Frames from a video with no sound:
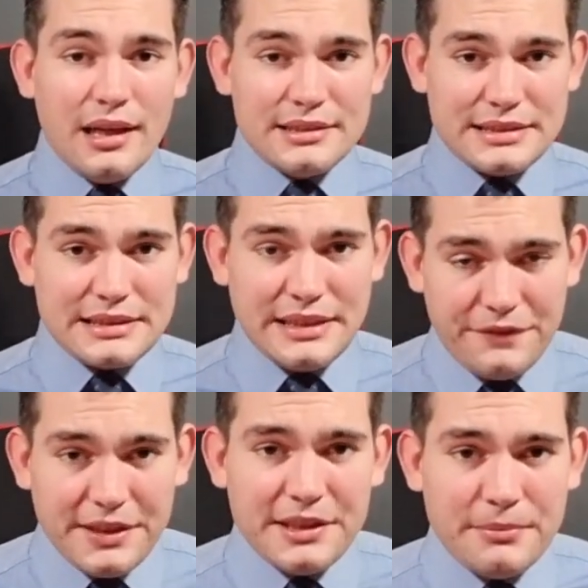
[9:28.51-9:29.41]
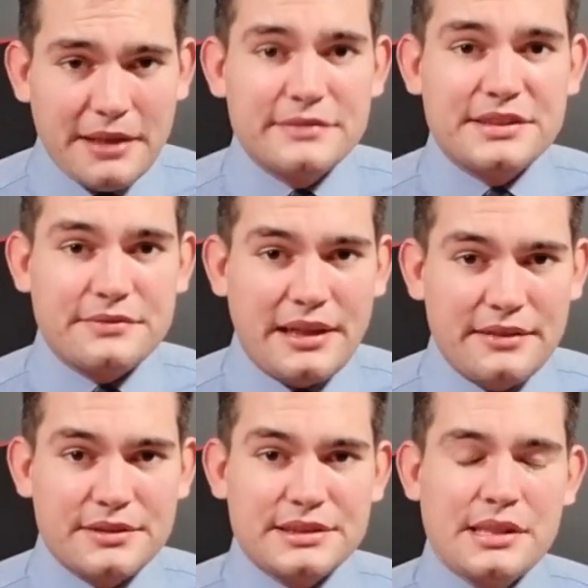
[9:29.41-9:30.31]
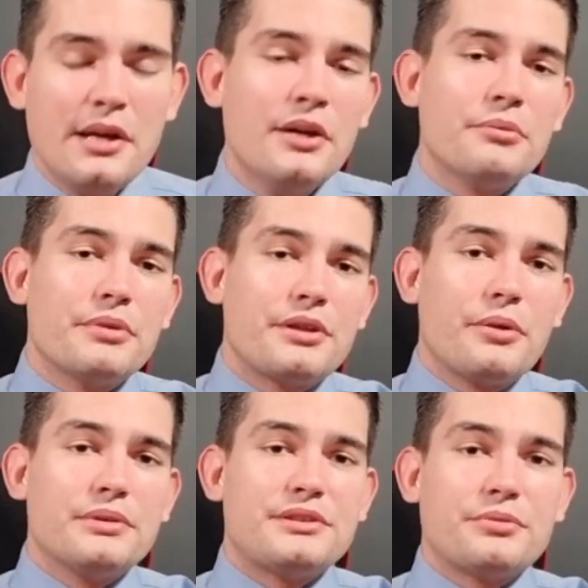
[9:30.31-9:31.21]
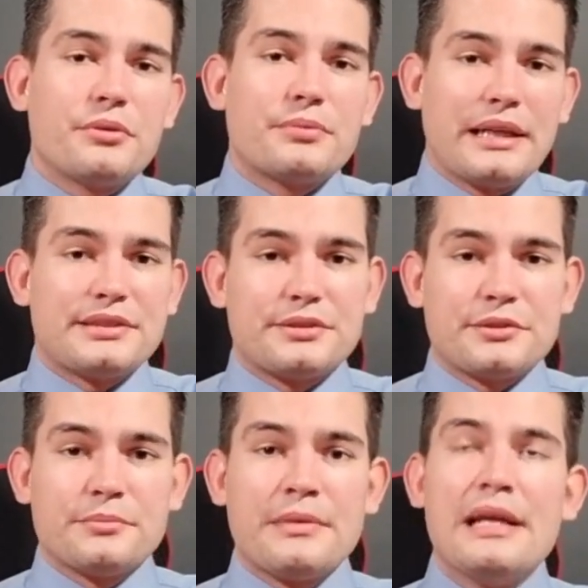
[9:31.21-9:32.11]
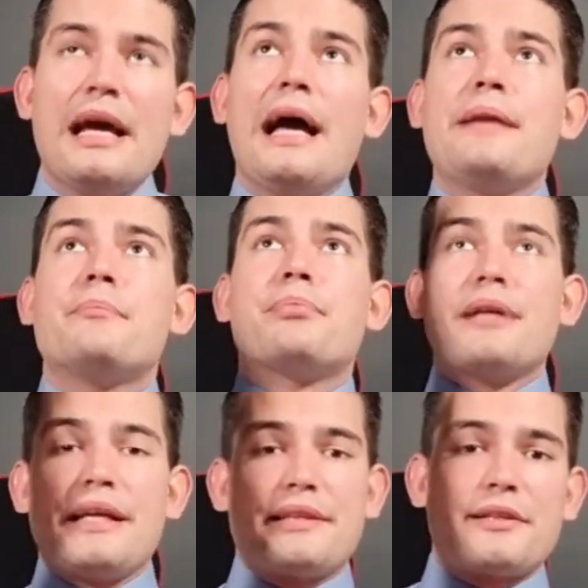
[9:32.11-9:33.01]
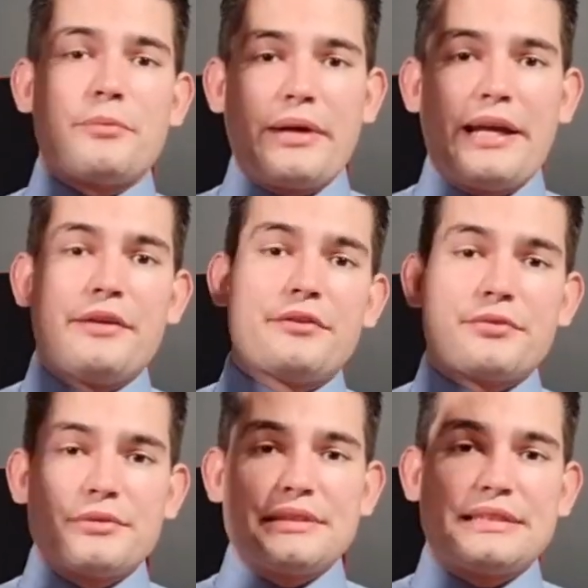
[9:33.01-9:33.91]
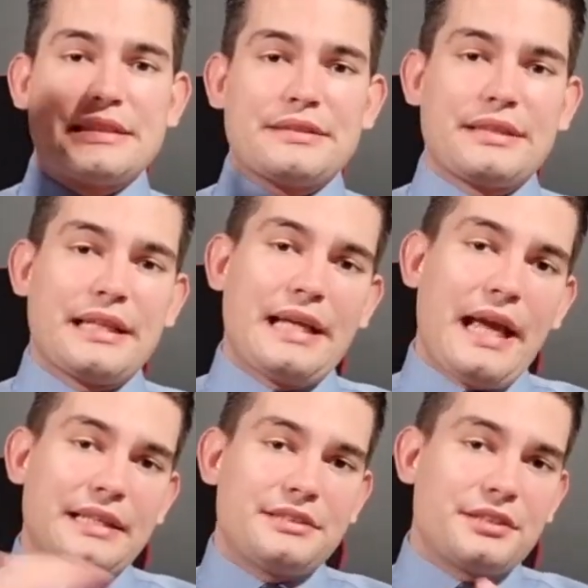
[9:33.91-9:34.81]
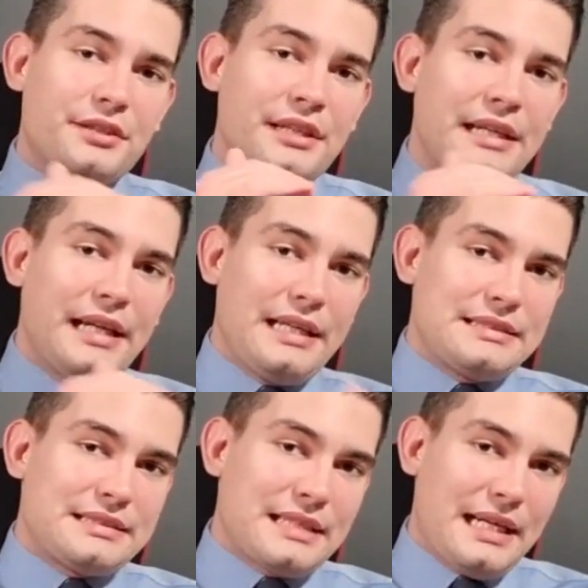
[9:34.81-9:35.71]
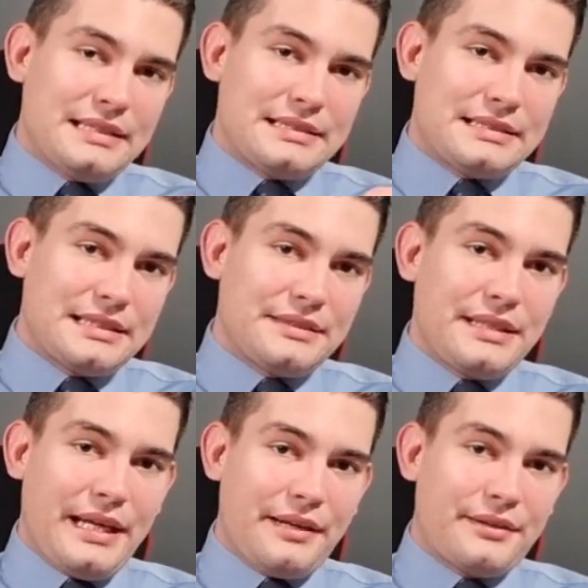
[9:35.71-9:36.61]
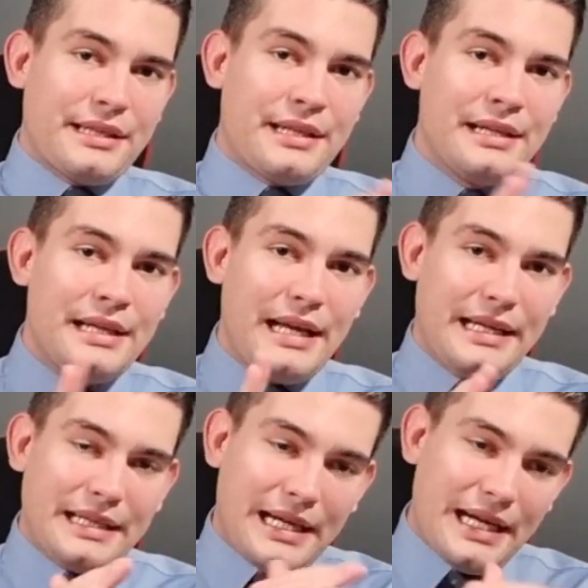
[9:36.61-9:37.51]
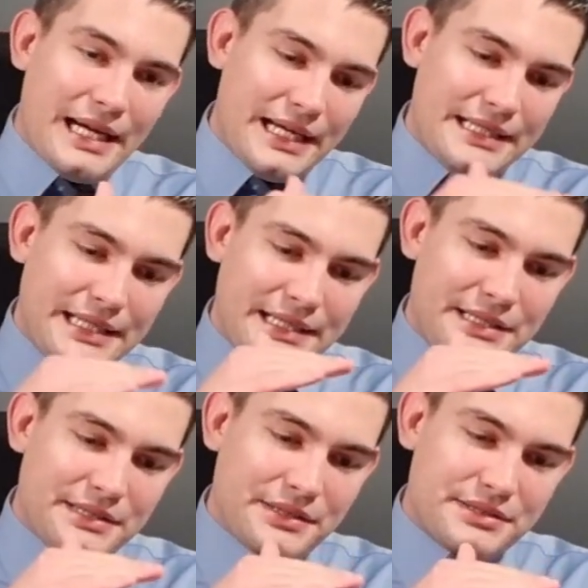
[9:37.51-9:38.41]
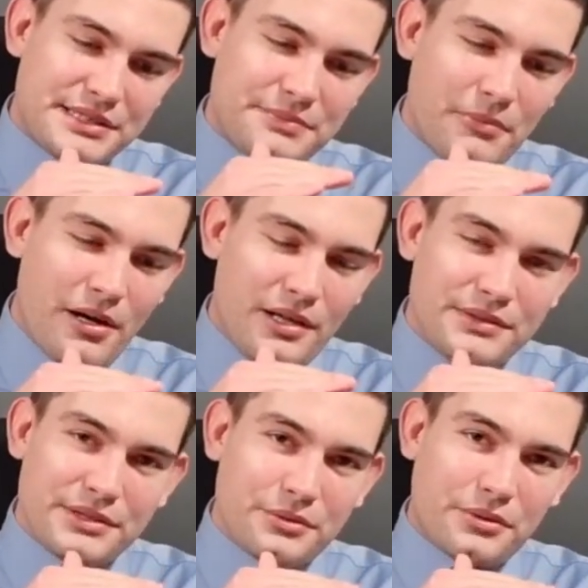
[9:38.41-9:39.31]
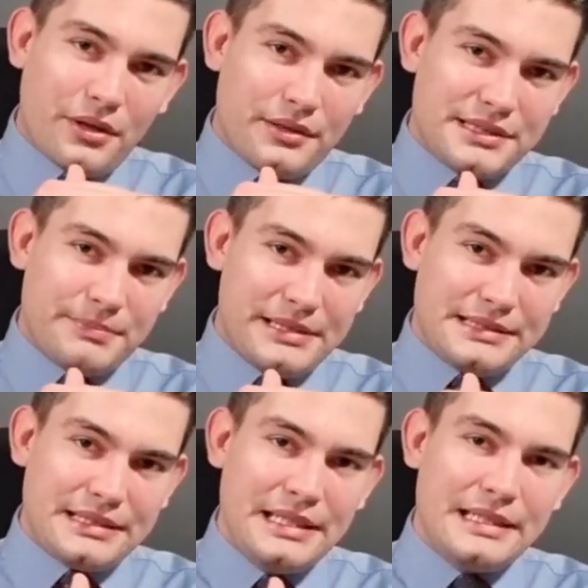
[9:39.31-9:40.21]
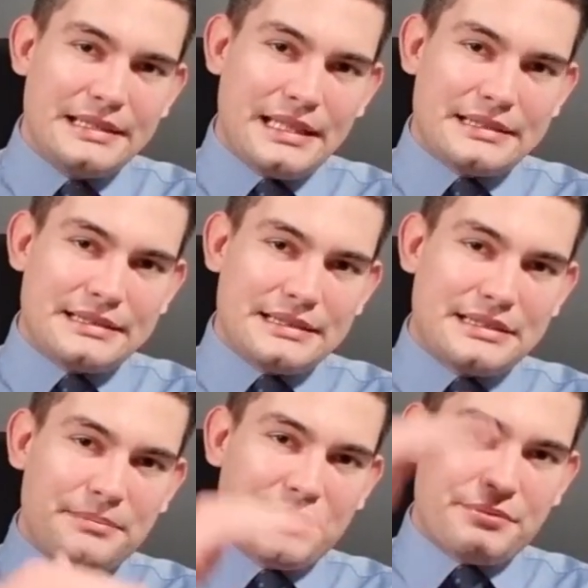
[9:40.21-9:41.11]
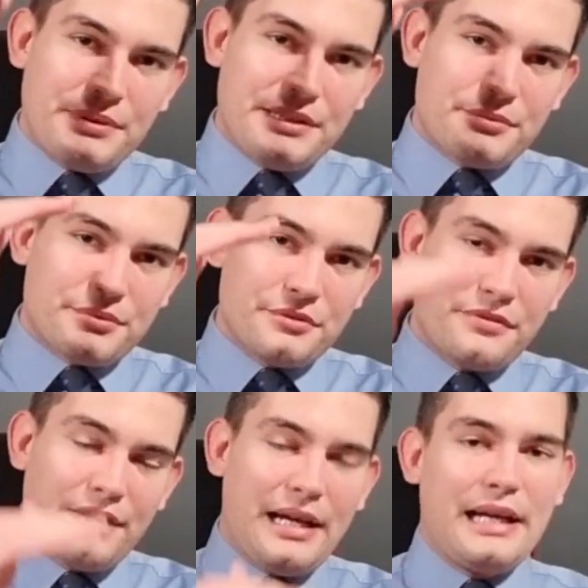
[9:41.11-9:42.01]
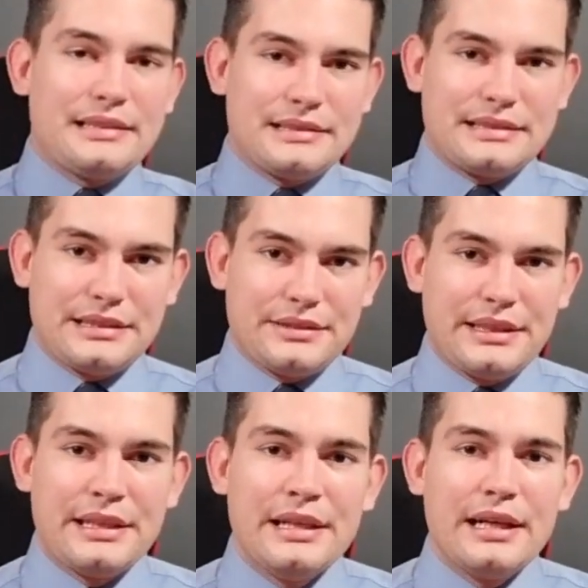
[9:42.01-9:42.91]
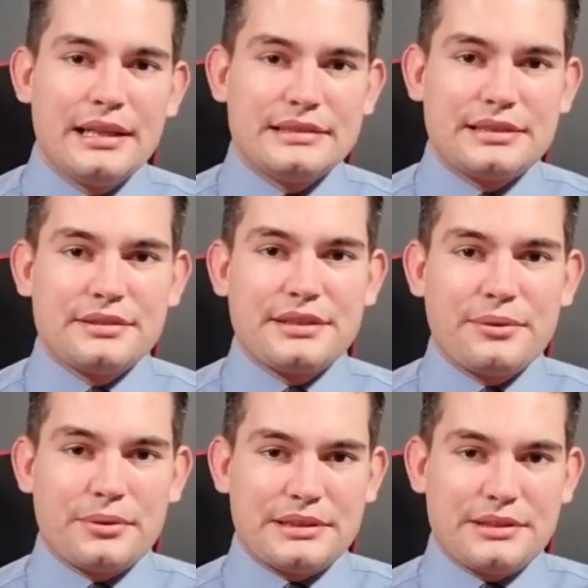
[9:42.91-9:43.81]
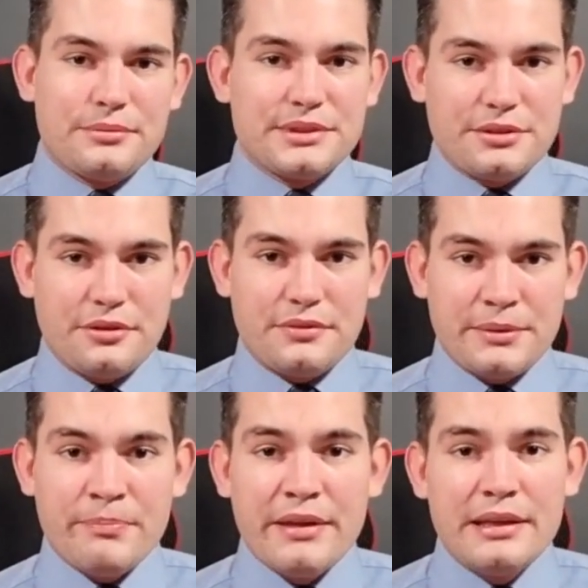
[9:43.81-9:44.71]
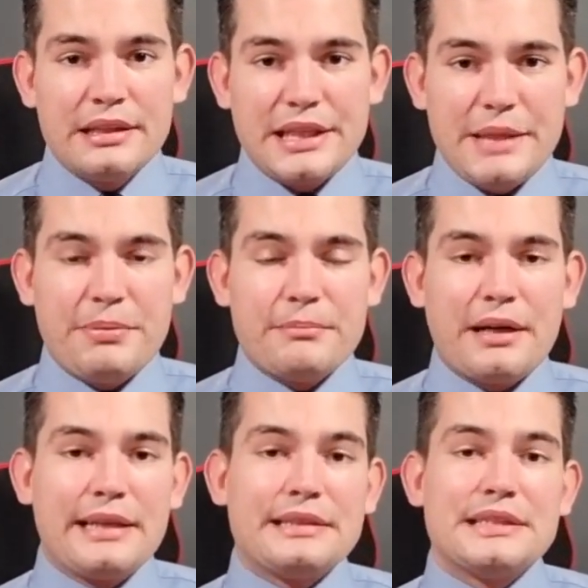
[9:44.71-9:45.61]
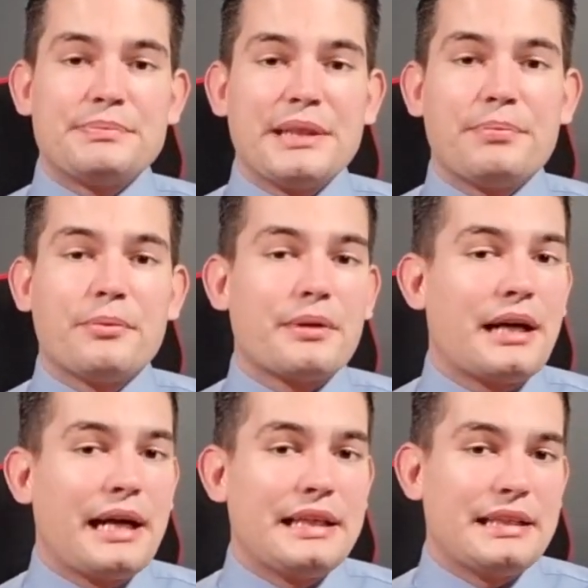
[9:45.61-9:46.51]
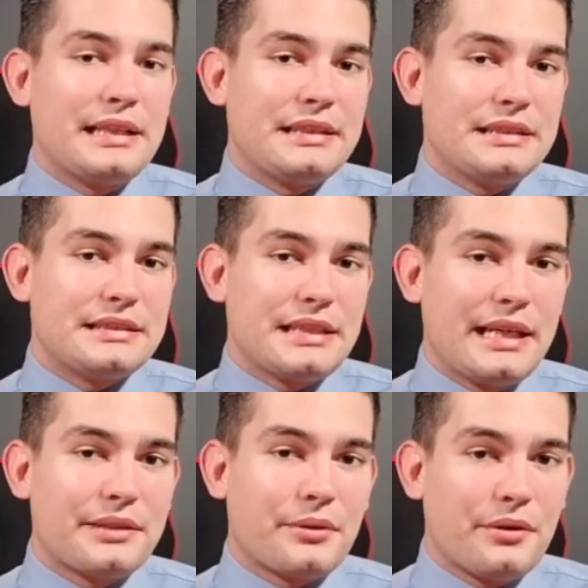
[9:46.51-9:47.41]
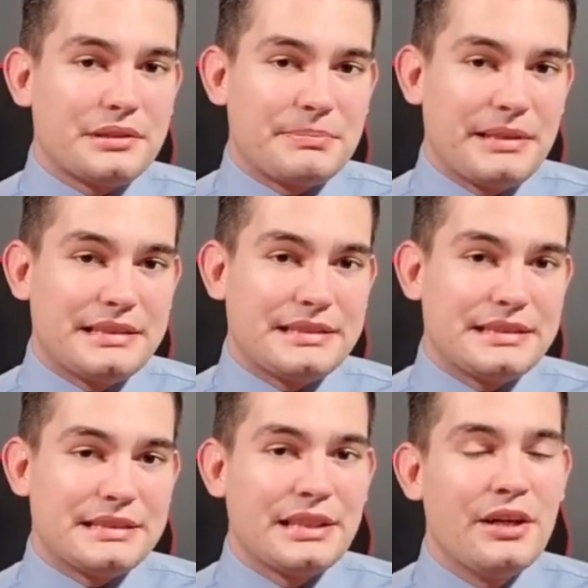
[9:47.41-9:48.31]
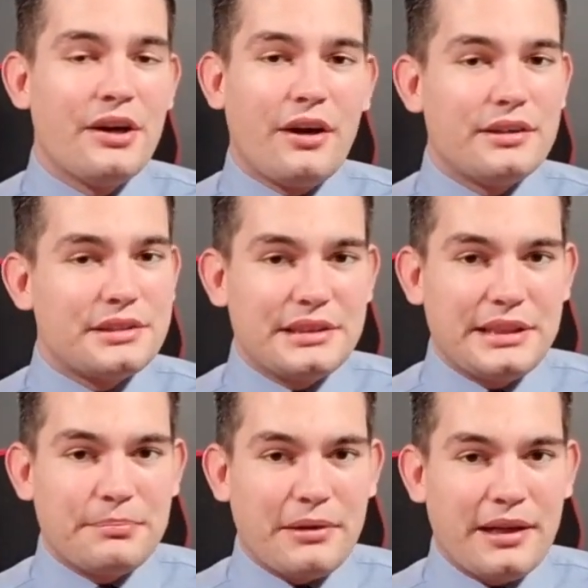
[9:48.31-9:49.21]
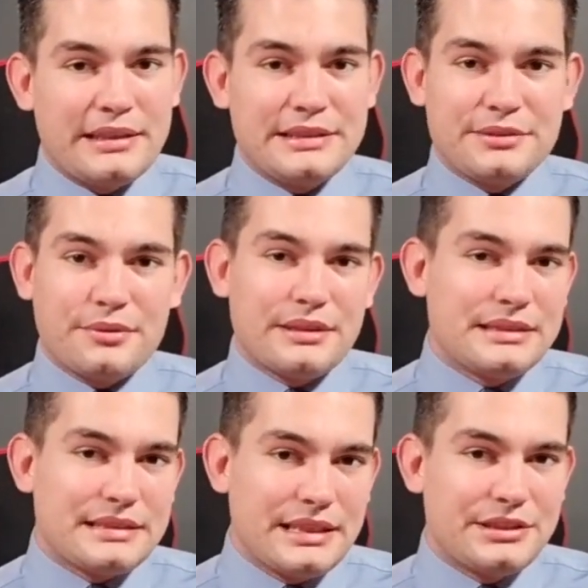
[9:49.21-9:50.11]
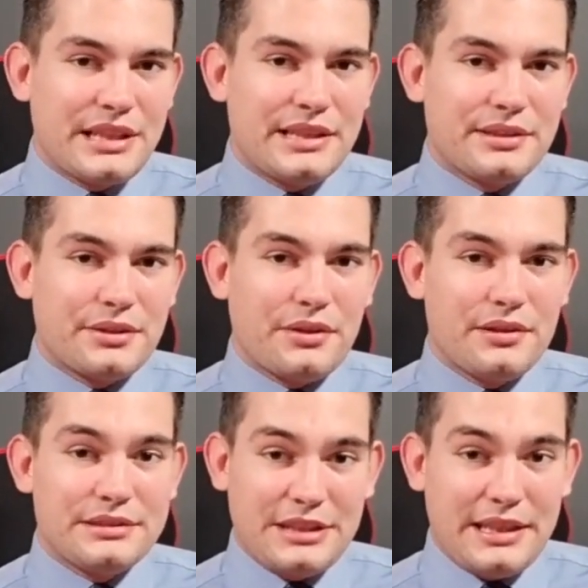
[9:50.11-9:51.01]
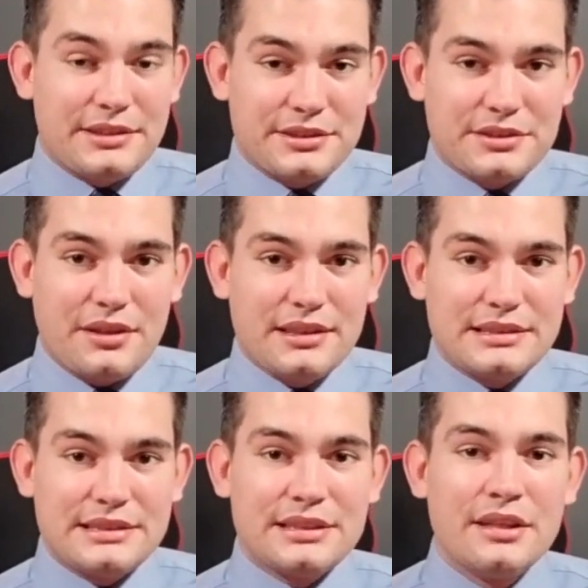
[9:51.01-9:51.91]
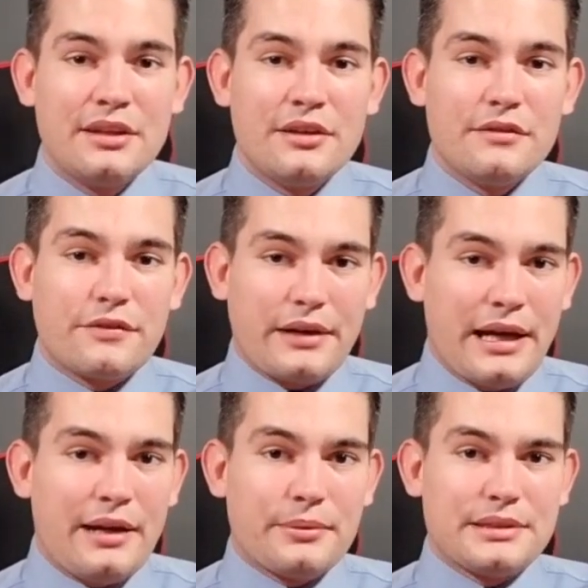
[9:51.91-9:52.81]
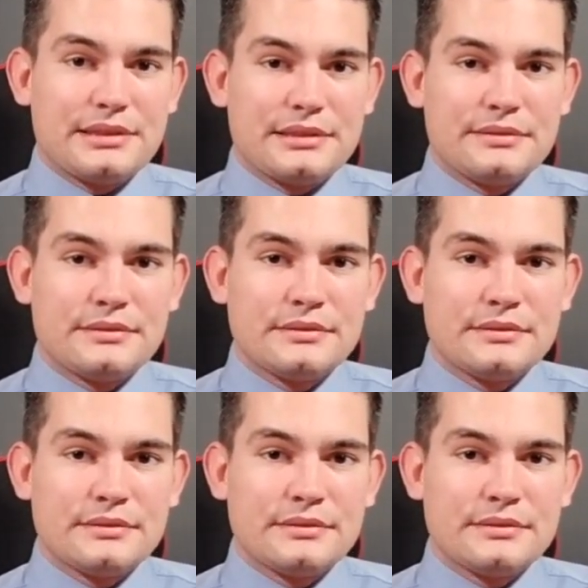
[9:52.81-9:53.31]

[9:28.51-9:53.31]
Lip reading: A significant amount of survivors would go into a restroom and break their way through the ceiling and enter inside the ceiling area and hide in the small little crawl space that existed between the roof and the ceiling until the ordeal was over. Keep in mind, these people were hiding in these tight crawl spaces underneath bodies or inside janitor's closets for hours.